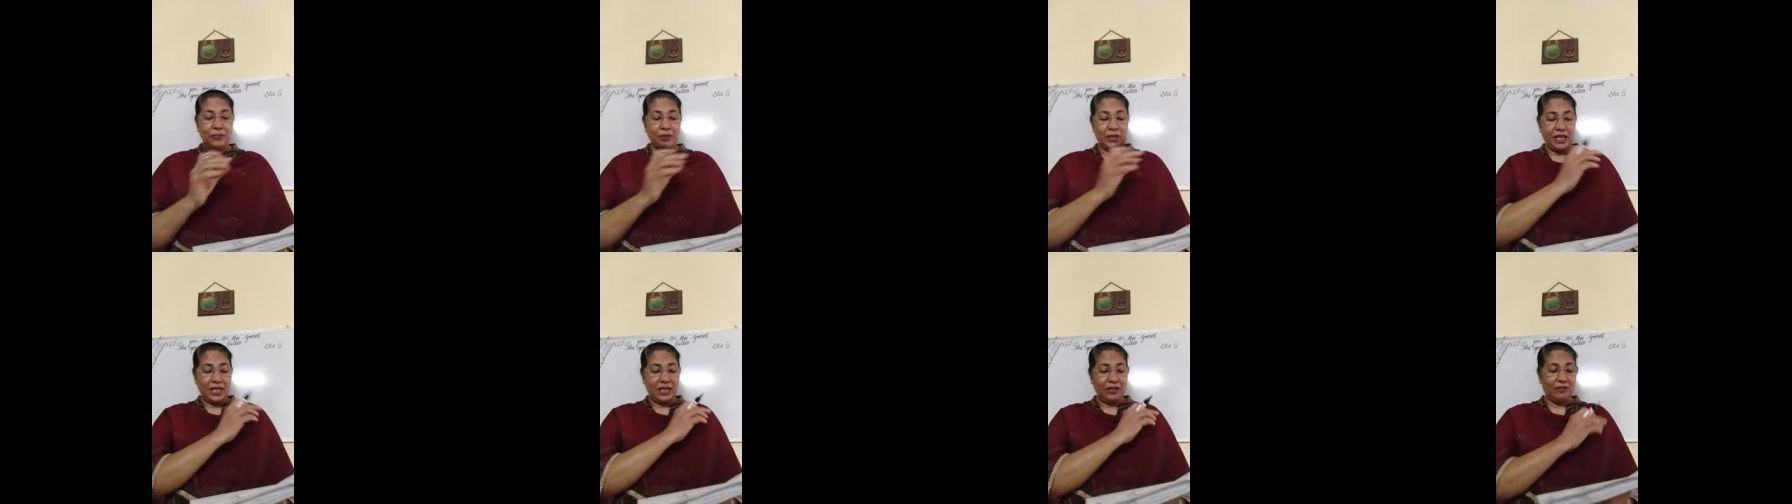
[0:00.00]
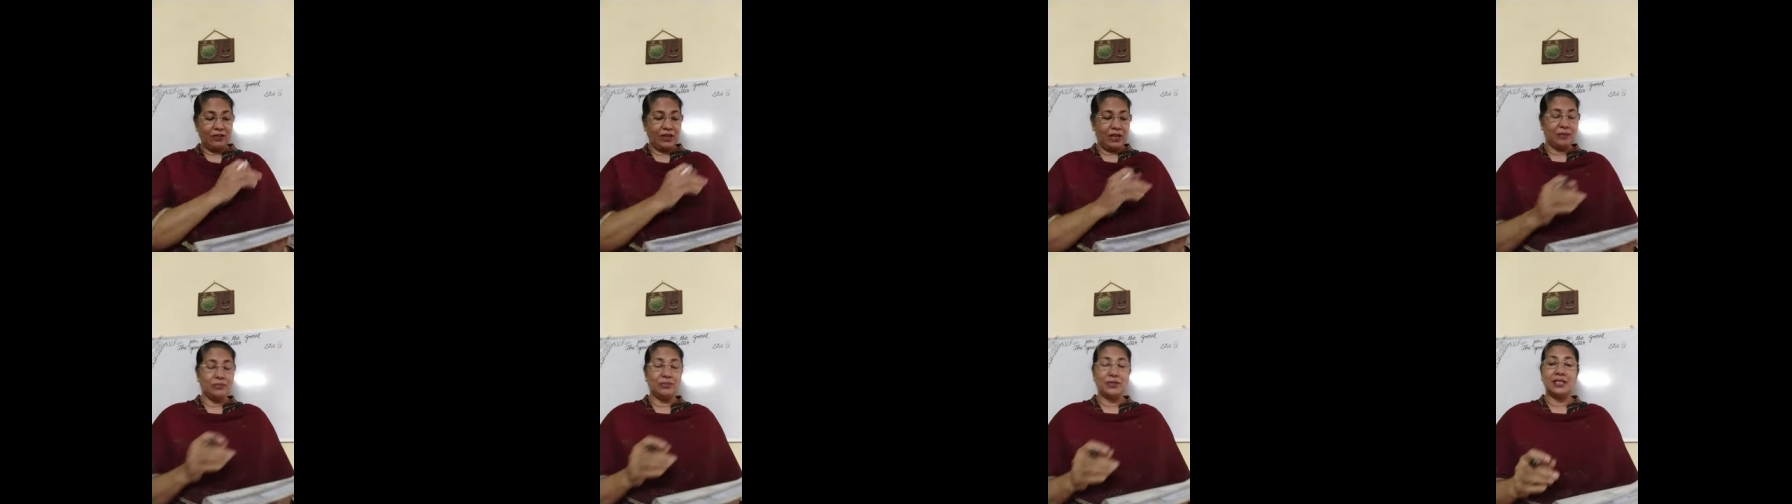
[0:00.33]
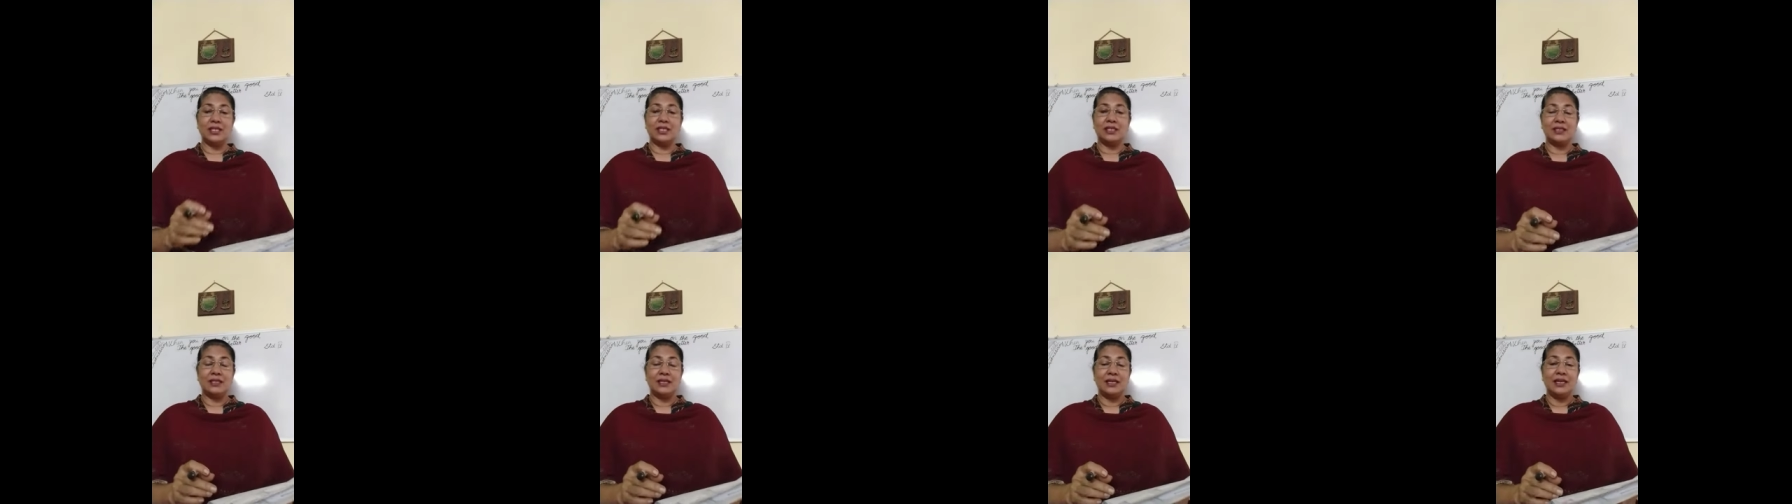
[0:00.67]
Anyway, I'm
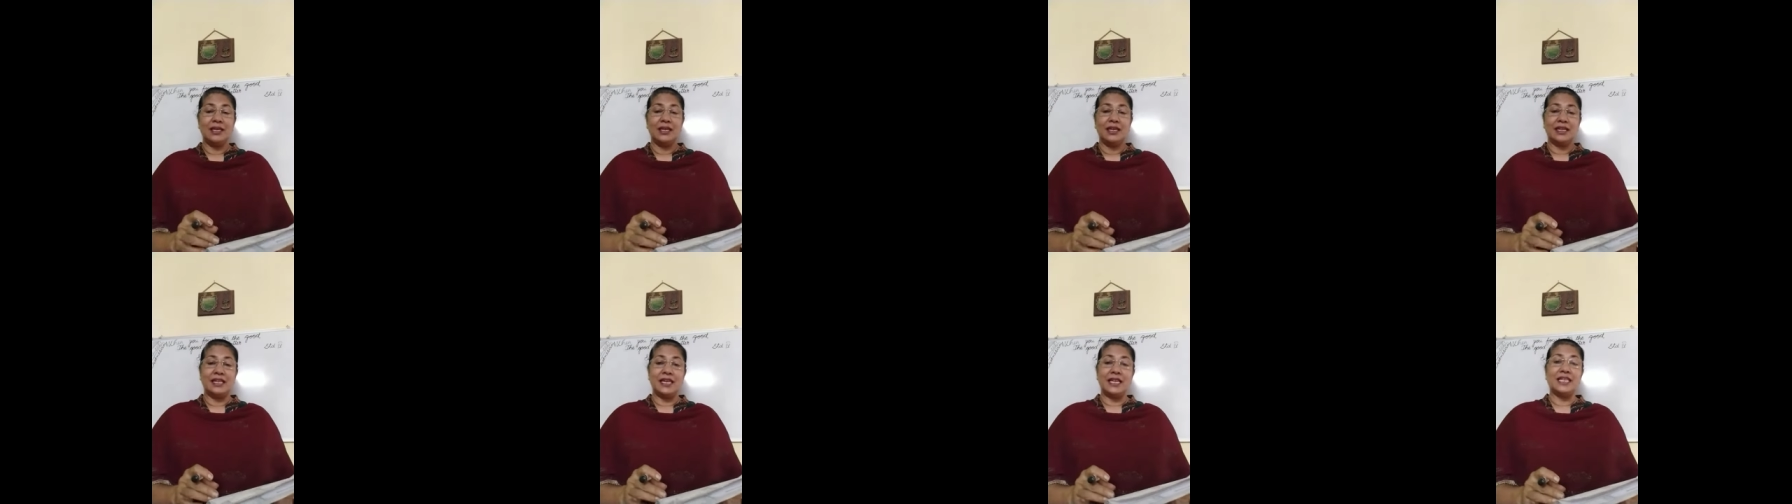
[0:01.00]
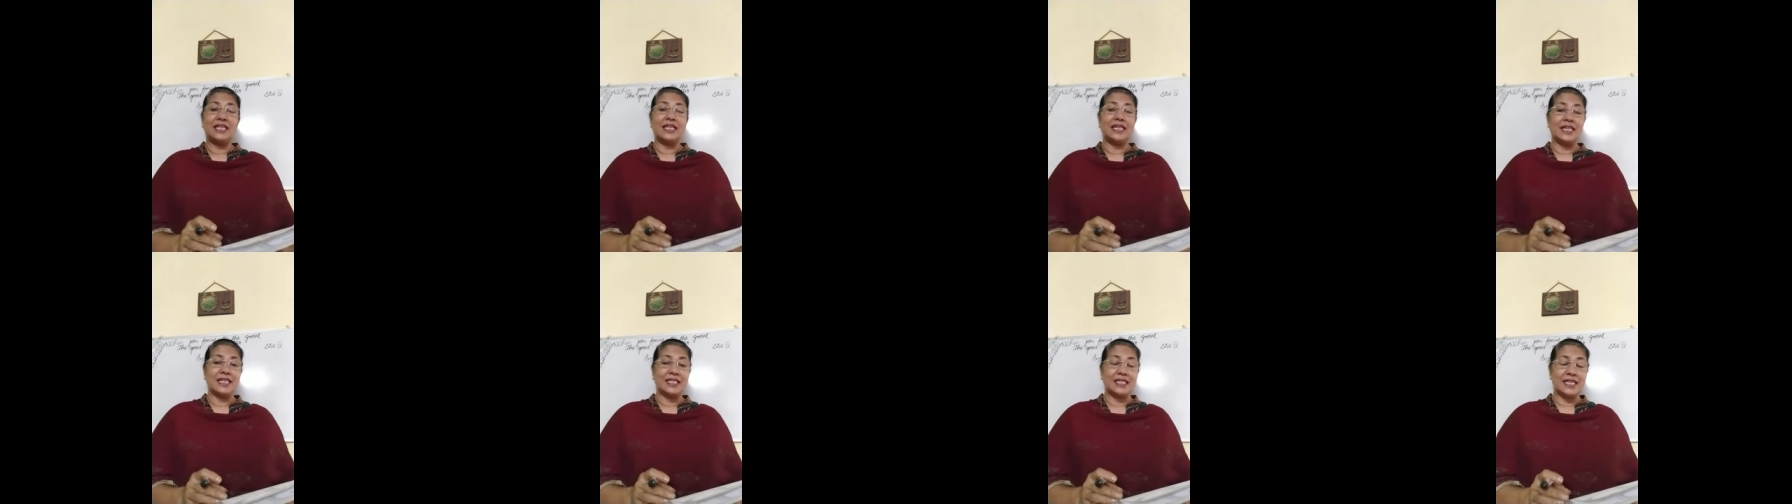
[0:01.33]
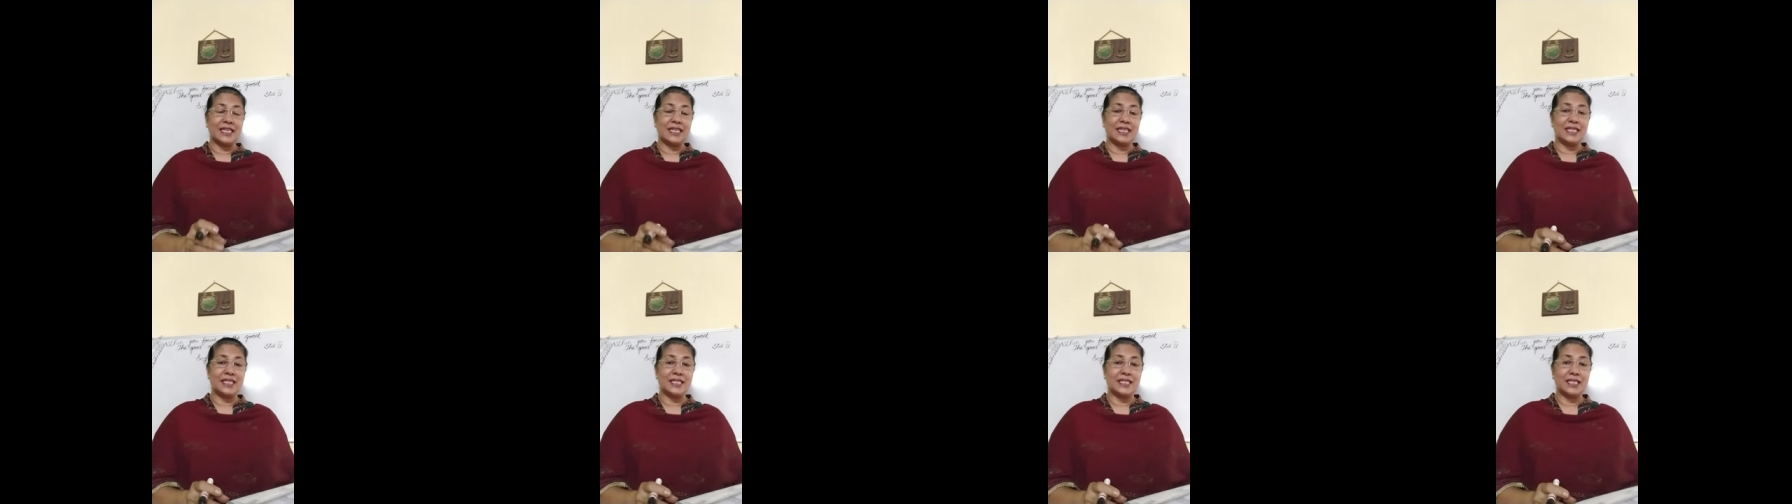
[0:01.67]
just writing a
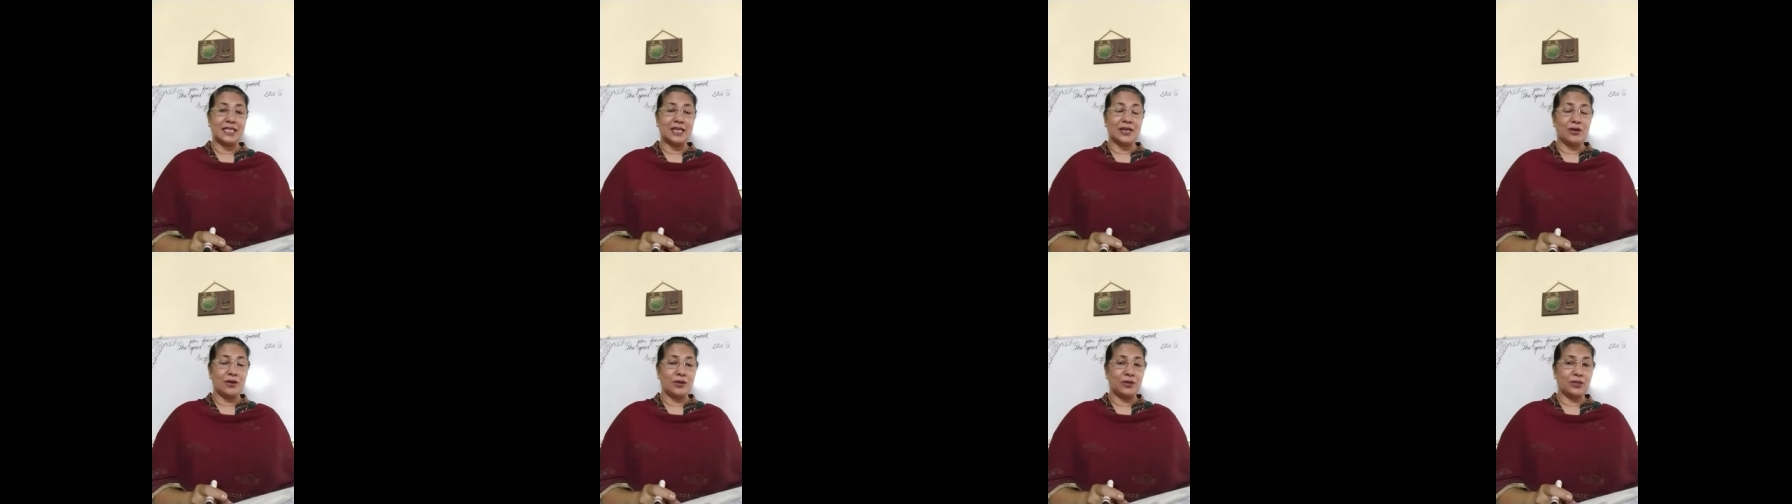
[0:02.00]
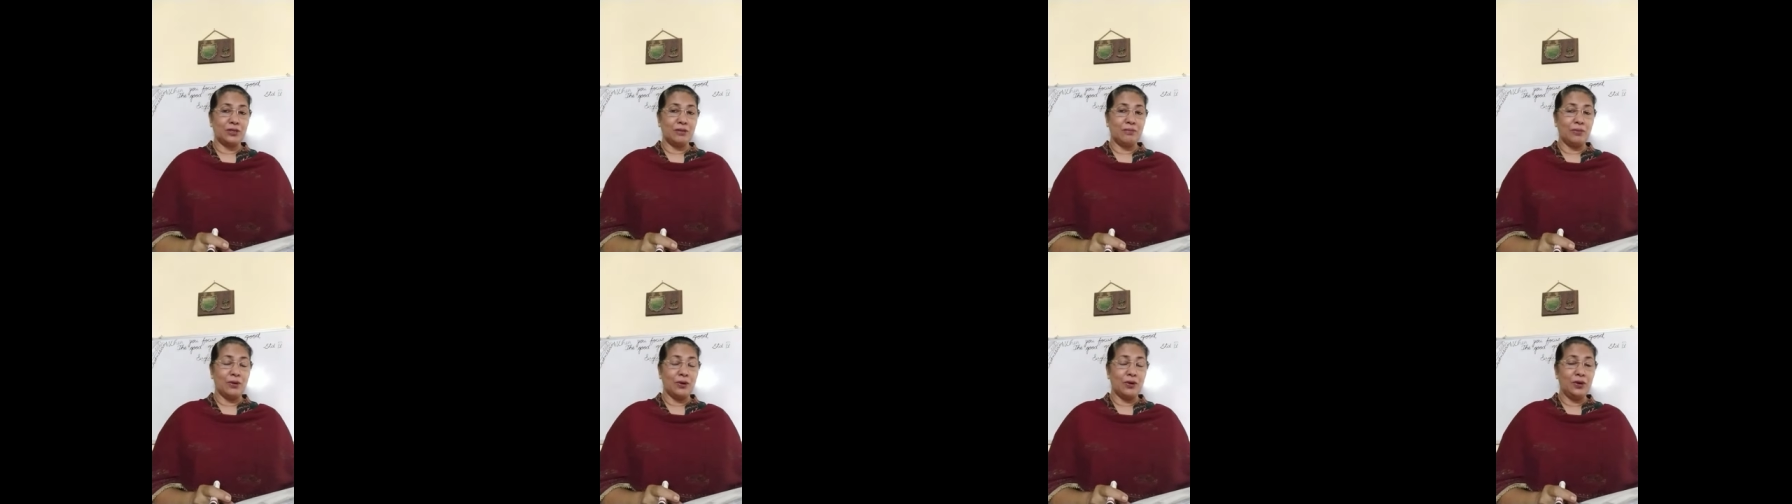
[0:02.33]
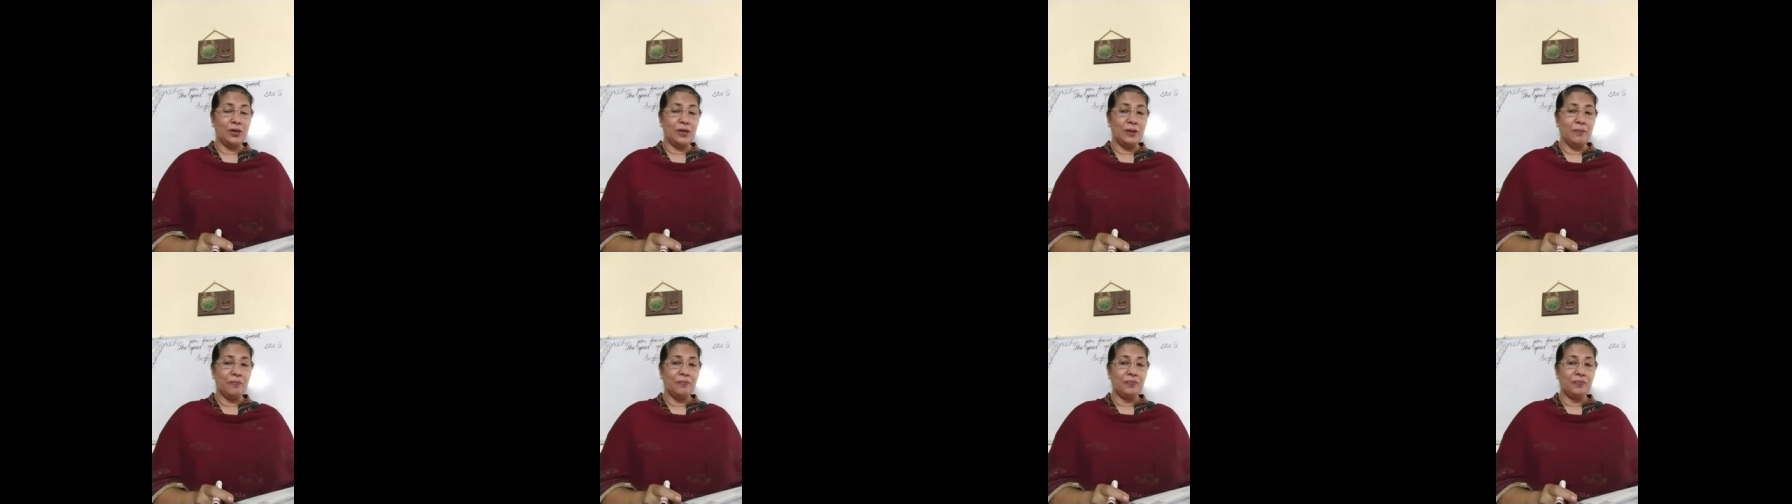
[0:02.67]
sentence here on the board.